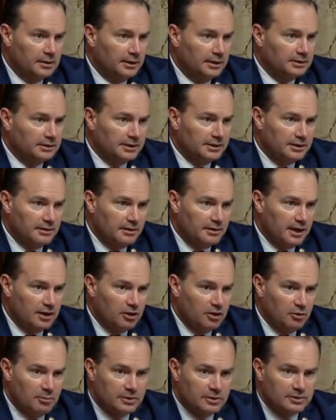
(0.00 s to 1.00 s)
like to
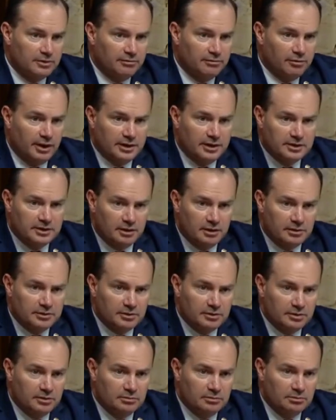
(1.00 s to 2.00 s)
thank you, Mr. French, and
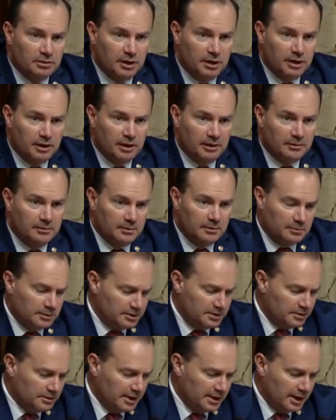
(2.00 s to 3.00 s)
also you,
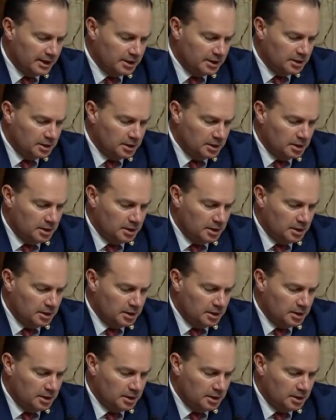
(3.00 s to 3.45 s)
Mr. Ned,